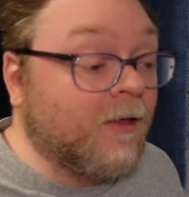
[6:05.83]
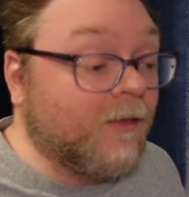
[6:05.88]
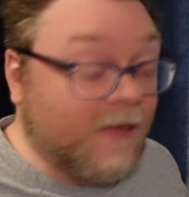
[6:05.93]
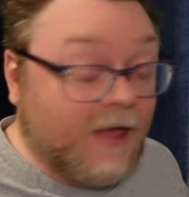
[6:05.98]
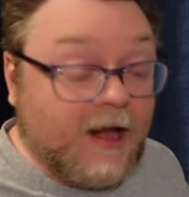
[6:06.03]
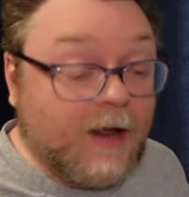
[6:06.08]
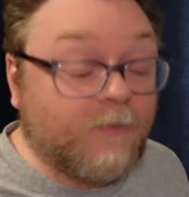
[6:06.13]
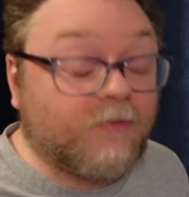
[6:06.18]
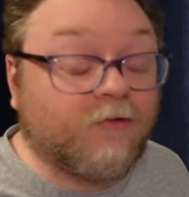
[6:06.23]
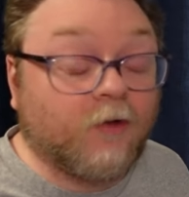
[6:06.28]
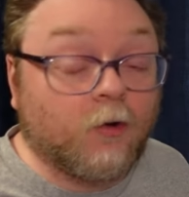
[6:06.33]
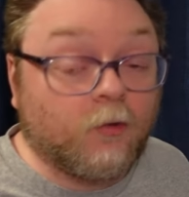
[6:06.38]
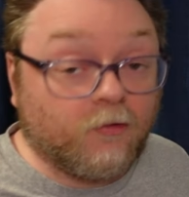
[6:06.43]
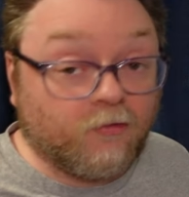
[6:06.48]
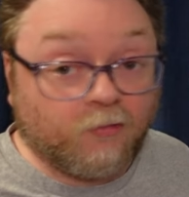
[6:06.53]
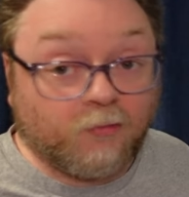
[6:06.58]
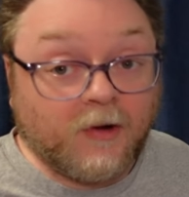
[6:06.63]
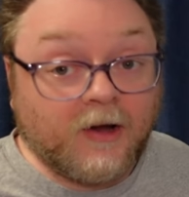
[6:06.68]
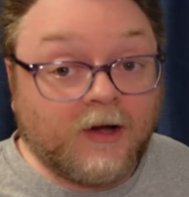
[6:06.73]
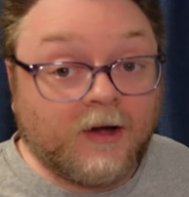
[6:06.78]
That episode
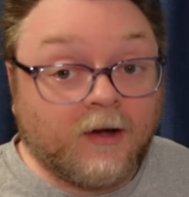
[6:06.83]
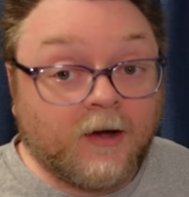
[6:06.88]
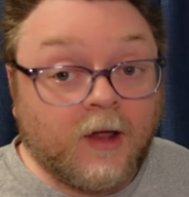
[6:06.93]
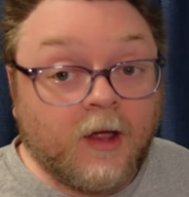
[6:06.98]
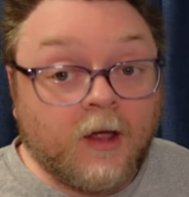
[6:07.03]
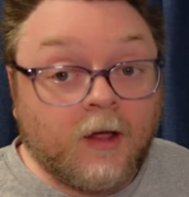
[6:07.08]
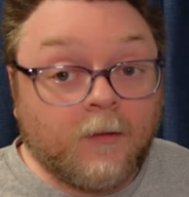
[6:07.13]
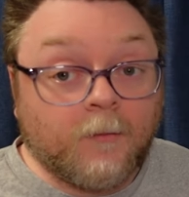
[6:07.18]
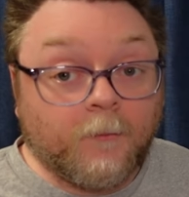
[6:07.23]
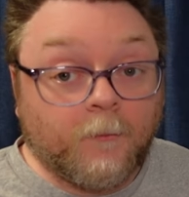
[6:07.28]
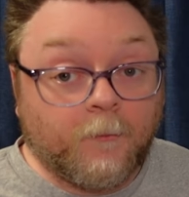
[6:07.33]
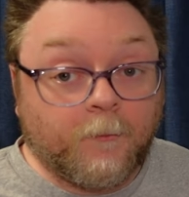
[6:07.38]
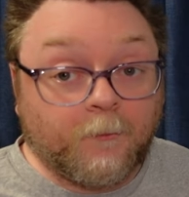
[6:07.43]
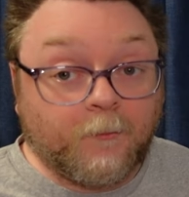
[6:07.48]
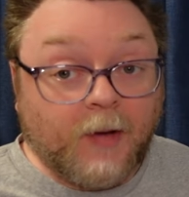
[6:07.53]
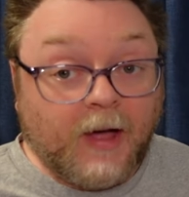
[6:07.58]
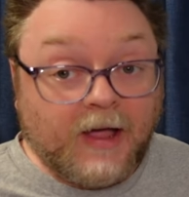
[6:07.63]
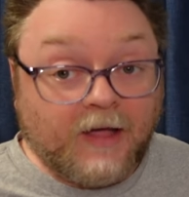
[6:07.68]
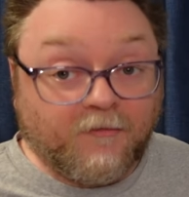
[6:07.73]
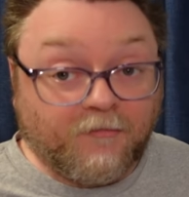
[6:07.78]
was written
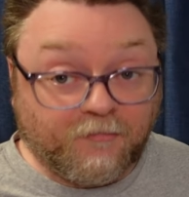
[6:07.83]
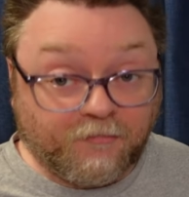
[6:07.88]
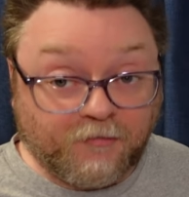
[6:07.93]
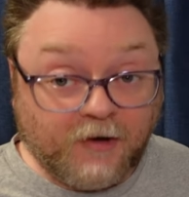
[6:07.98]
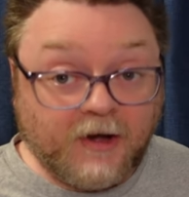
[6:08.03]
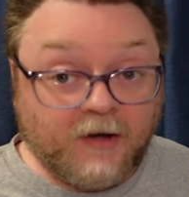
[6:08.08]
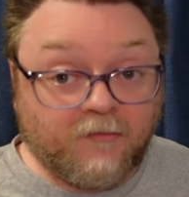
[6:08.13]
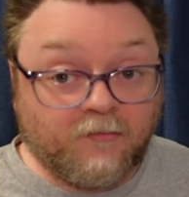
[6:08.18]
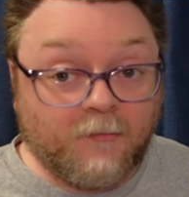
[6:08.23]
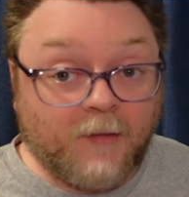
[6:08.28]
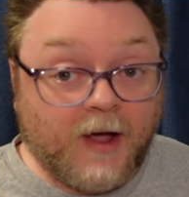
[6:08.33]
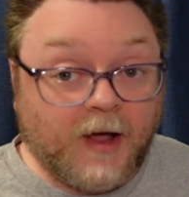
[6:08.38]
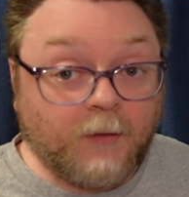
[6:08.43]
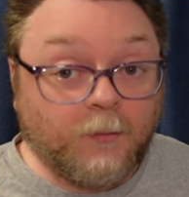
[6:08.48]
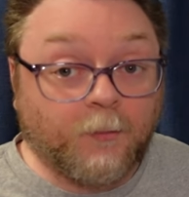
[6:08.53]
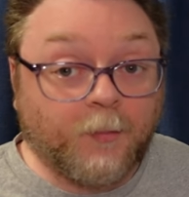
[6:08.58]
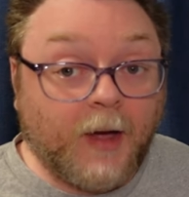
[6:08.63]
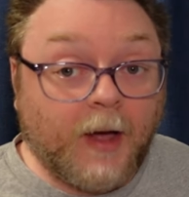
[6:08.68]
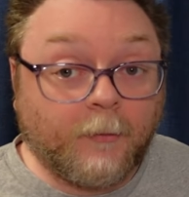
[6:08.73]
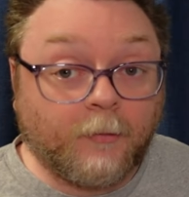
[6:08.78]
by a friend of
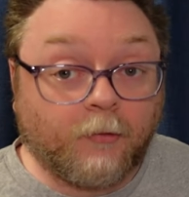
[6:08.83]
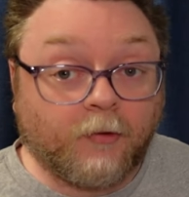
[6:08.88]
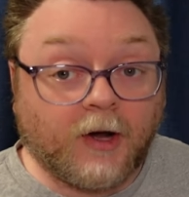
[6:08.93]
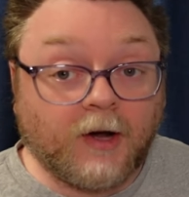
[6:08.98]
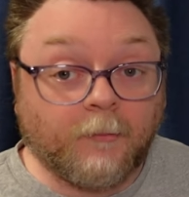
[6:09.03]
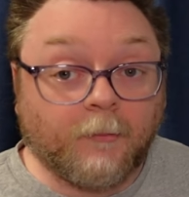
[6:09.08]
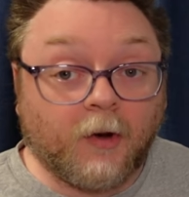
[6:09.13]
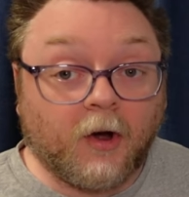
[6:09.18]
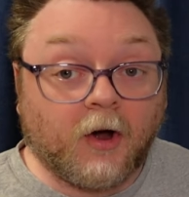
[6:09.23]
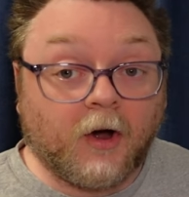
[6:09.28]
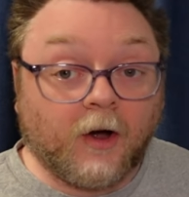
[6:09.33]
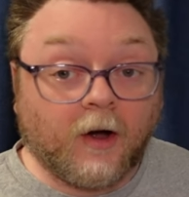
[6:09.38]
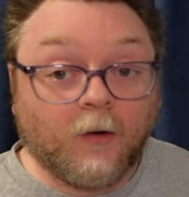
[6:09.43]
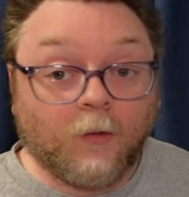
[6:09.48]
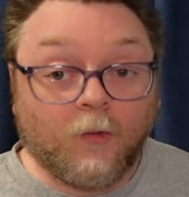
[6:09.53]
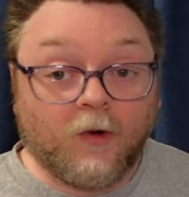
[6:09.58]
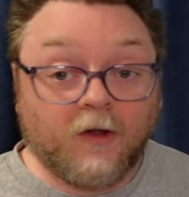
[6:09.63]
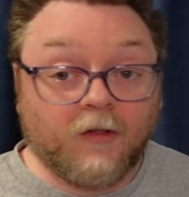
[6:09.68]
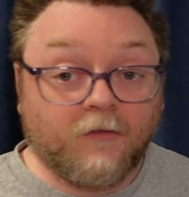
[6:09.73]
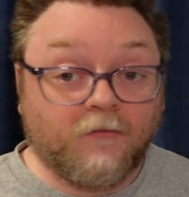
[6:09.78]
mine, Bob
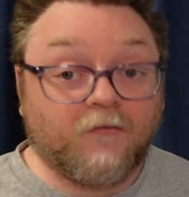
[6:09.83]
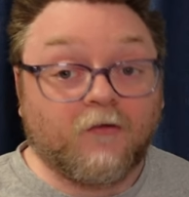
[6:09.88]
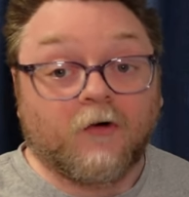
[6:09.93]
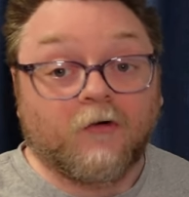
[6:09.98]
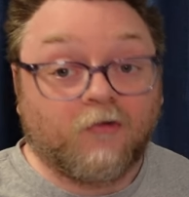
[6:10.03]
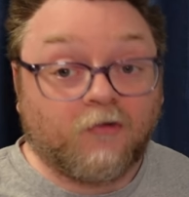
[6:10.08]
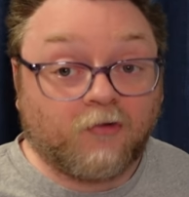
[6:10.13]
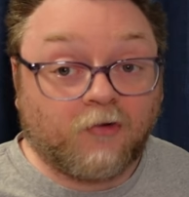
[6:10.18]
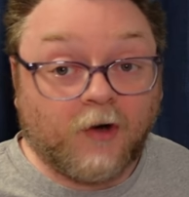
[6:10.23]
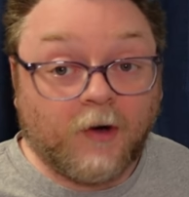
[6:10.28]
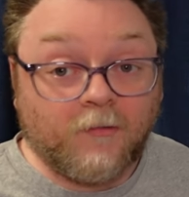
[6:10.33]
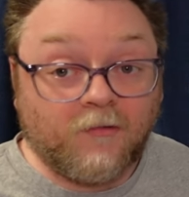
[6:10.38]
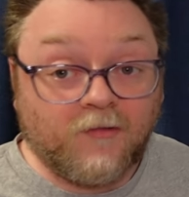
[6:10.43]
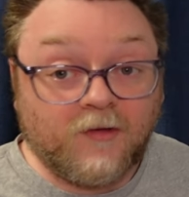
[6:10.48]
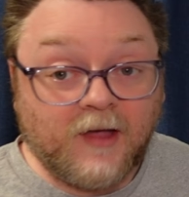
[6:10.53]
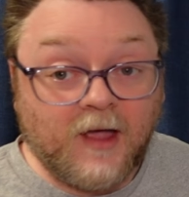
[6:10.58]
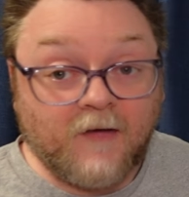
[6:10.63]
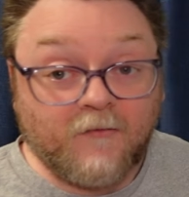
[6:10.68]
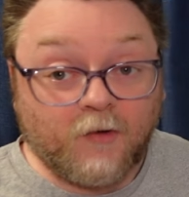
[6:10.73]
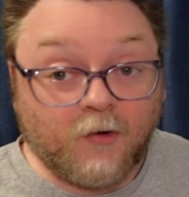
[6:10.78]
Greenberger, one of the first scripts
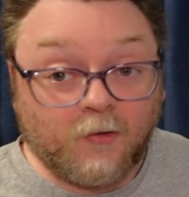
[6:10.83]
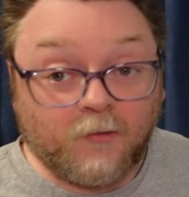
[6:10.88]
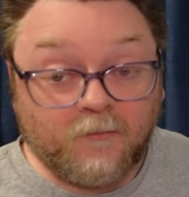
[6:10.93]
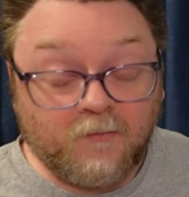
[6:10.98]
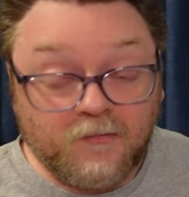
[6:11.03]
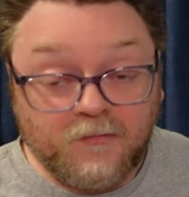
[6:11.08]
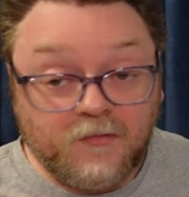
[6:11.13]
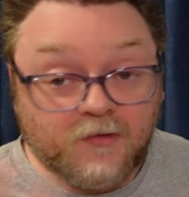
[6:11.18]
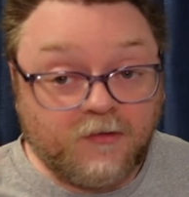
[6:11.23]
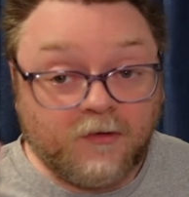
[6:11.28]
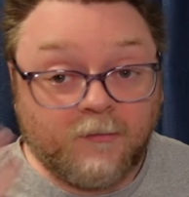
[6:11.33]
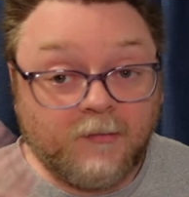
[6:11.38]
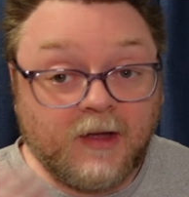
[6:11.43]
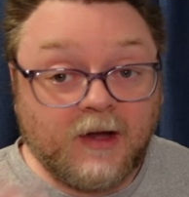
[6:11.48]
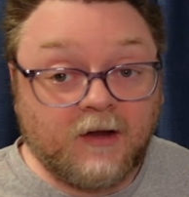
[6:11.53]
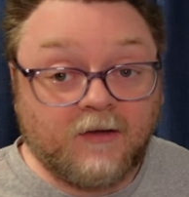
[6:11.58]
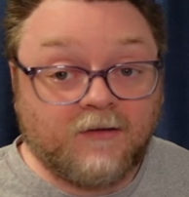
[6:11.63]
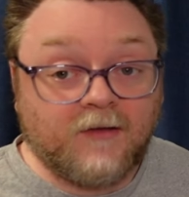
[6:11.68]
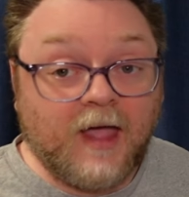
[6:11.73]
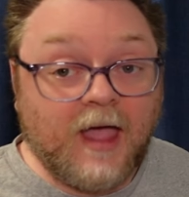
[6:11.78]
he ever
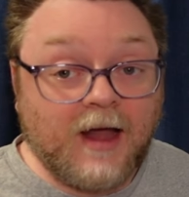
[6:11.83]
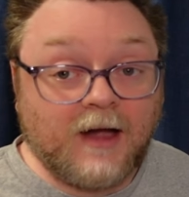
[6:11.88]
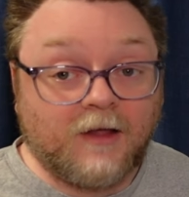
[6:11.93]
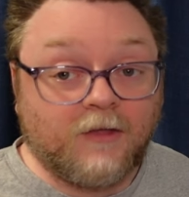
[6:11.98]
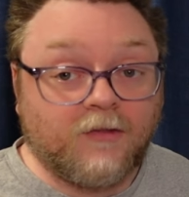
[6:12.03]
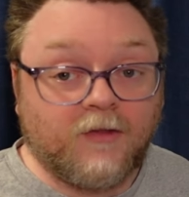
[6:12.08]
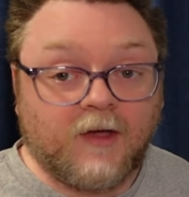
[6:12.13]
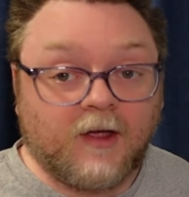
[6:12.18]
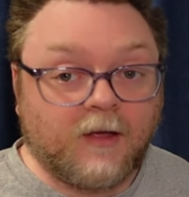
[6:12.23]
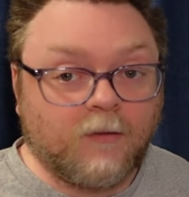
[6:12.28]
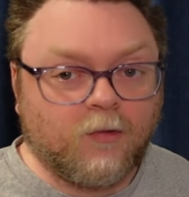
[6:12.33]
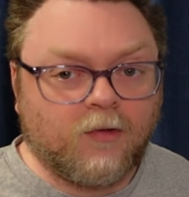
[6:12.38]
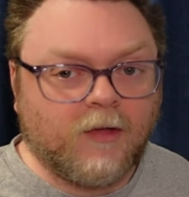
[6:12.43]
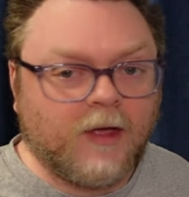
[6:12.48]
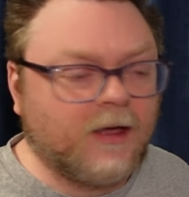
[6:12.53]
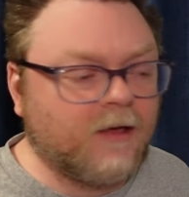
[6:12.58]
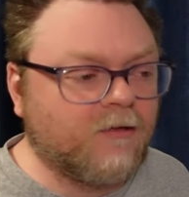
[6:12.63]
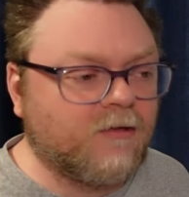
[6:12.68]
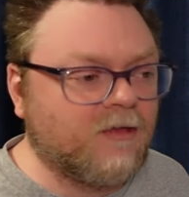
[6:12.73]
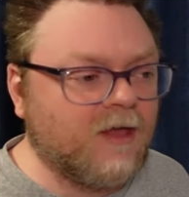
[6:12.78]
submitted to anything. He was
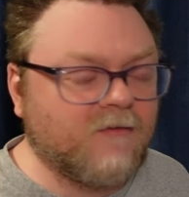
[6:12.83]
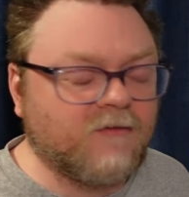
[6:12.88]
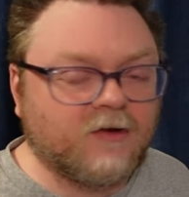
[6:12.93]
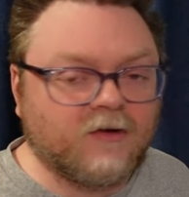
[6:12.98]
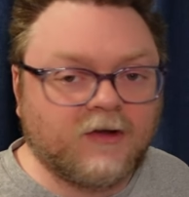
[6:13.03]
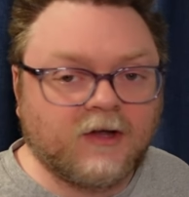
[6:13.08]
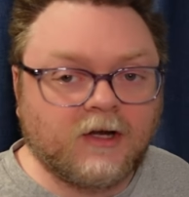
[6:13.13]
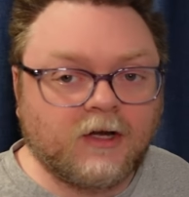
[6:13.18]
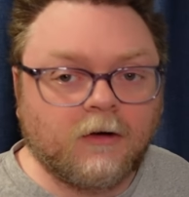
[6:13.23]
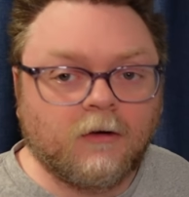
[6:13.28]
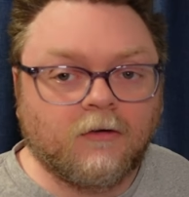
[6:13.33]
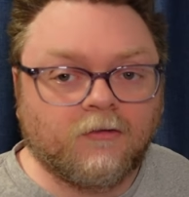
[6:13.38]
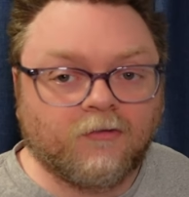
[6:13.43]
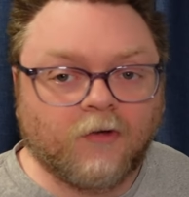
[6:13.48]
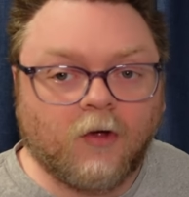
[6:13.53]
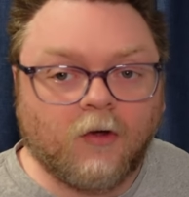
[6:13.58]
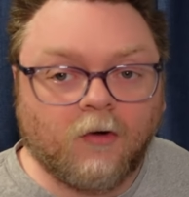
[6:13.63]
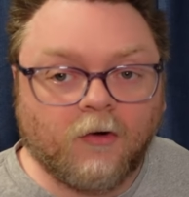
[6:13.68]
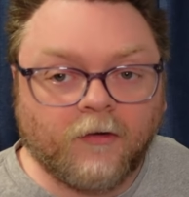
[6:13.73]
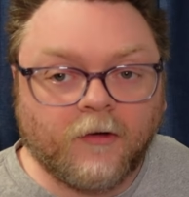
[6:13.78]
like 17 years
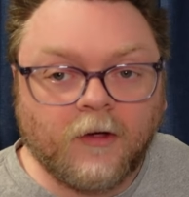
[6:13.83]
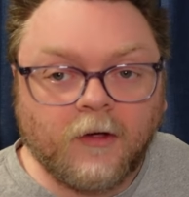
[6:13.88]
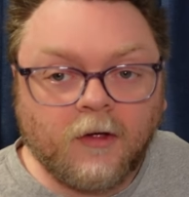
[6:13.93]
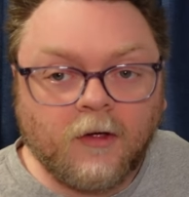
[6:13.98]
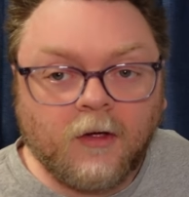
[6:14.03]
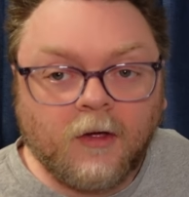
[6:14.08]
old